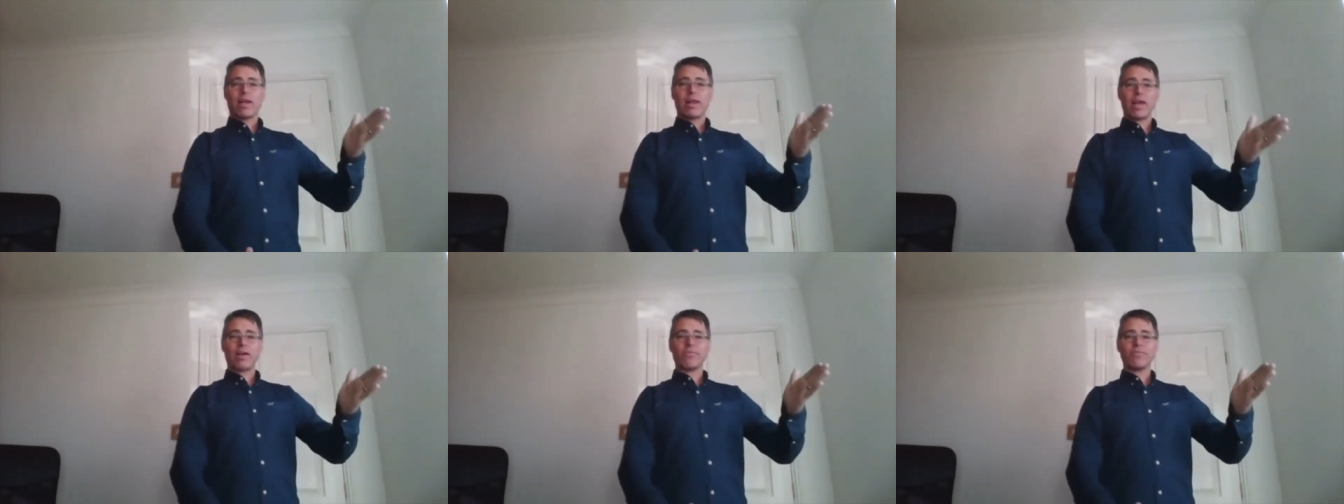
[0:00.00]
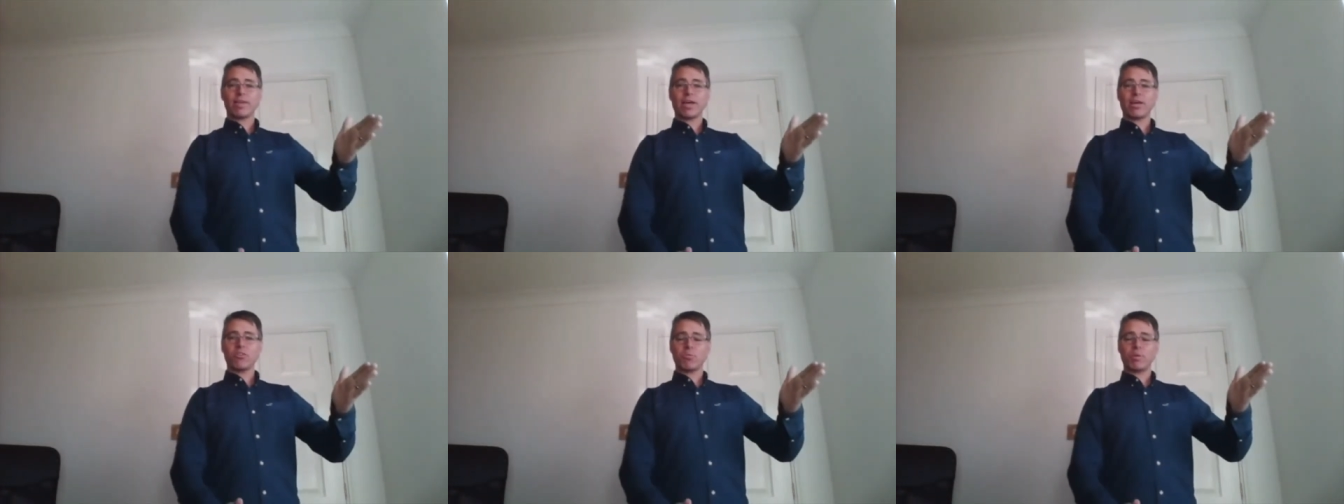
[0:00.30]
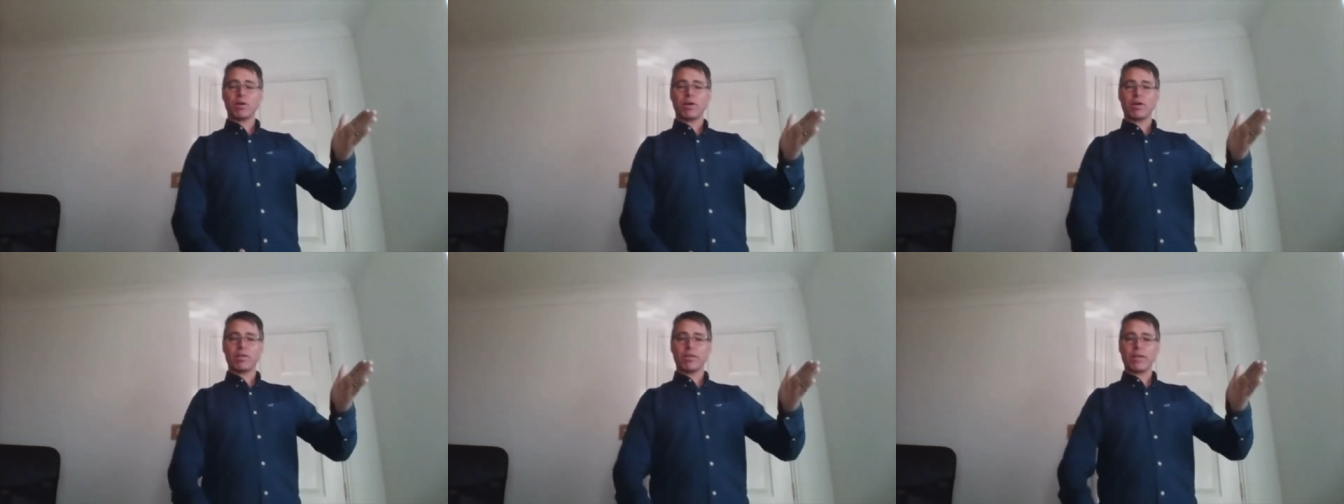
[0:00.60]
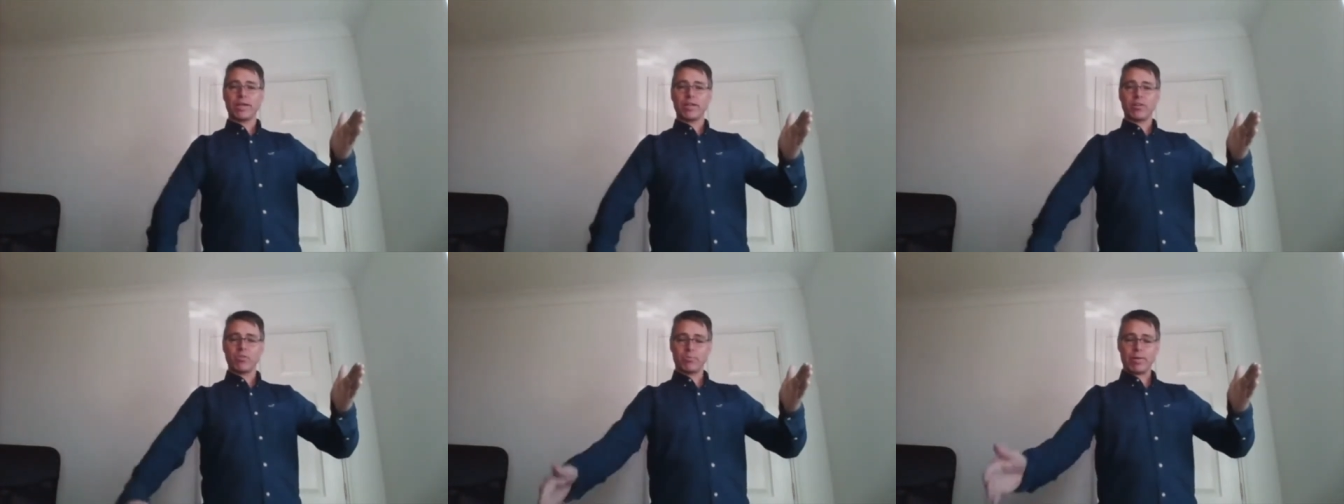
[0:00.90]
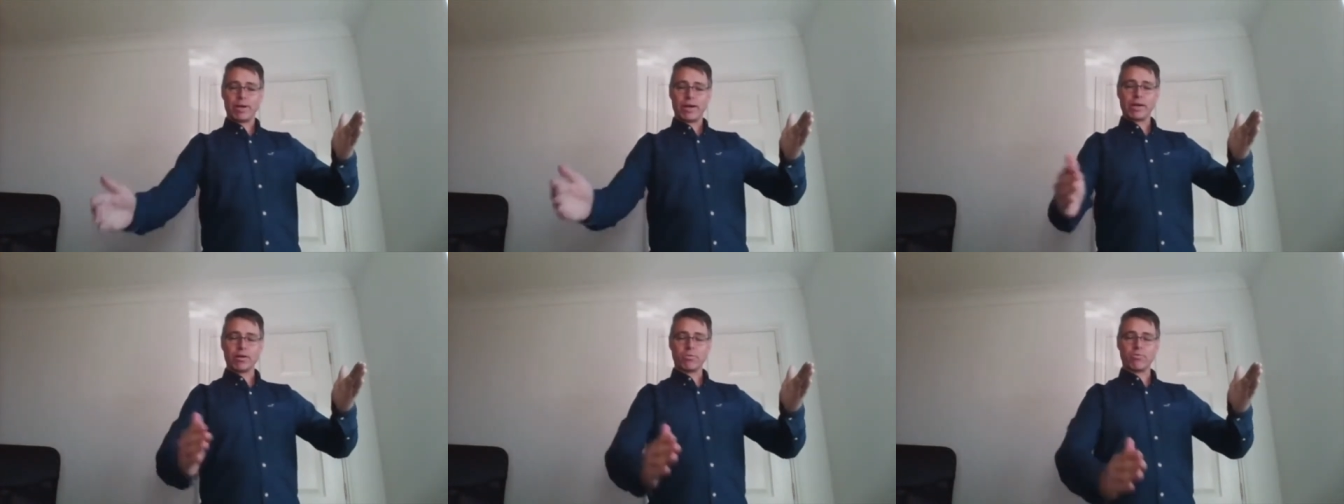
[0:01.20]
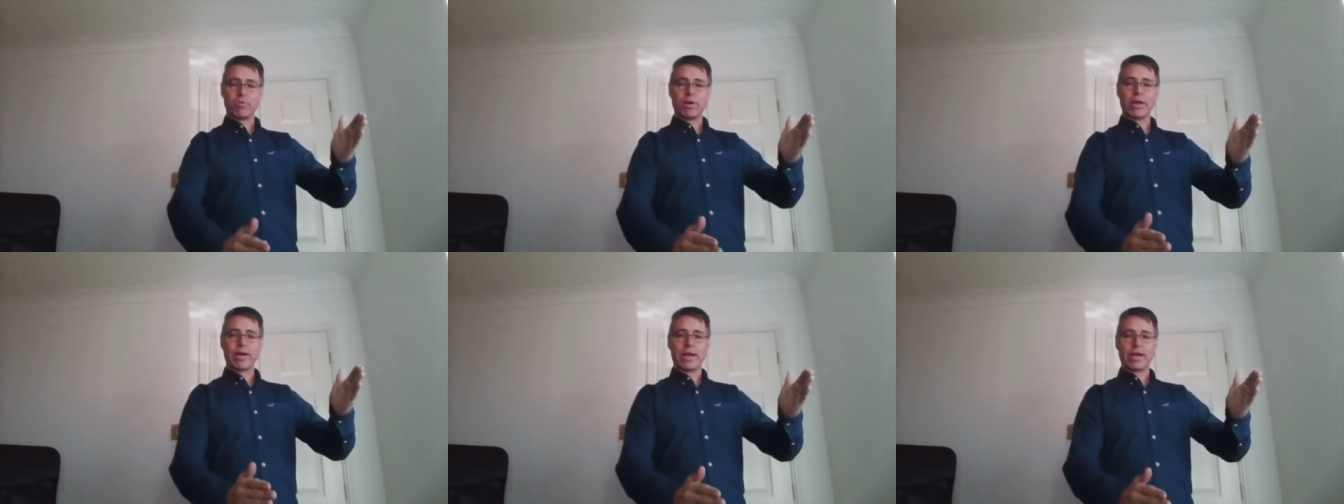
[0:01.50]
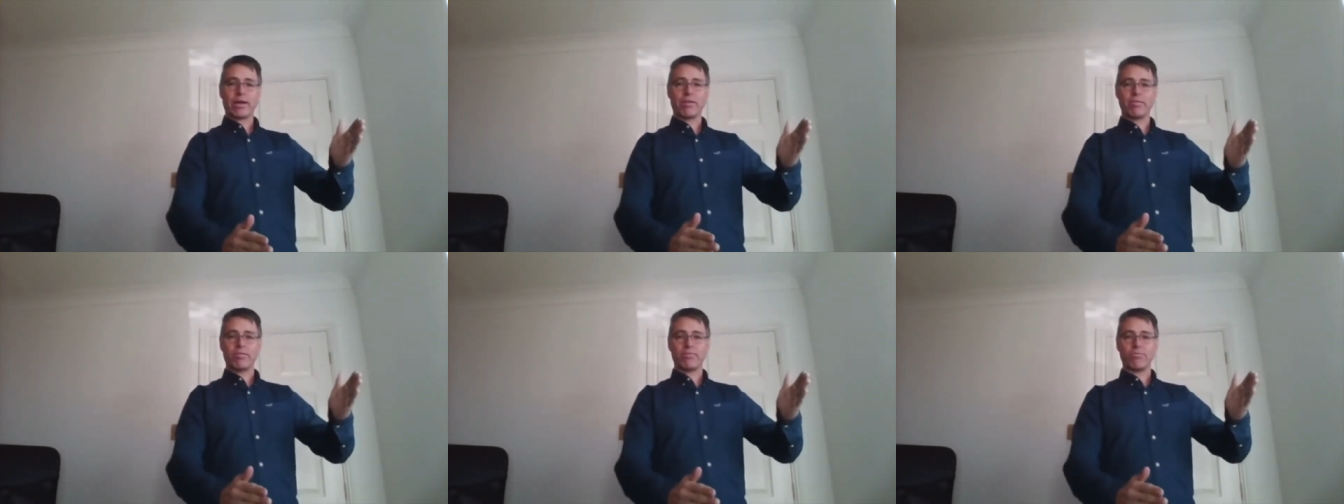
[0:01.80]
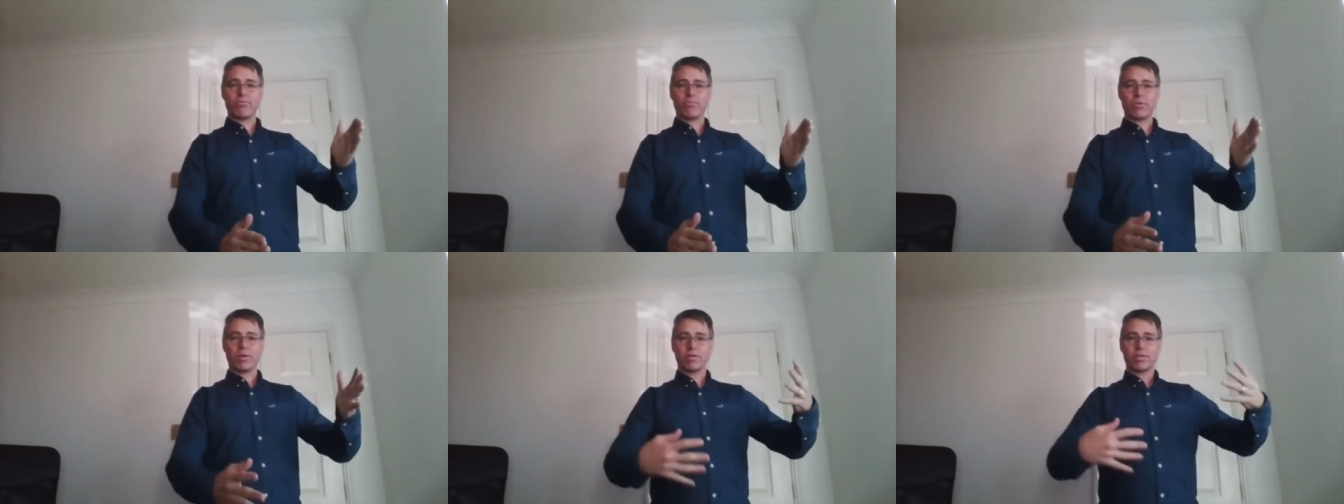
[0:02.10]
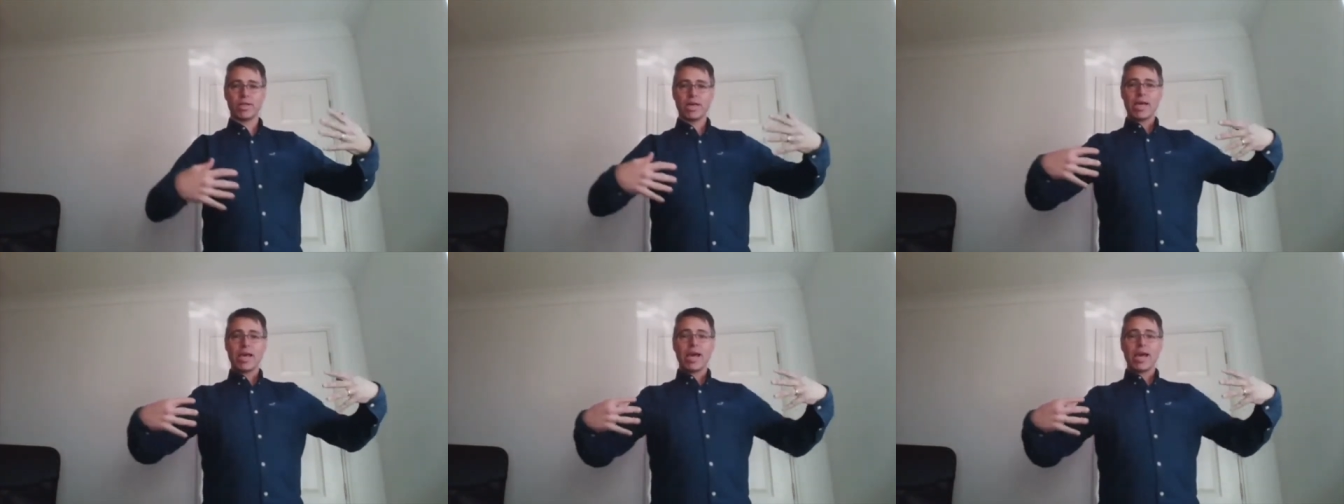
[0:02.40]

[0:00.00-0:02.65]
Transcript: left hand's behind the lady's back, right hand's in front,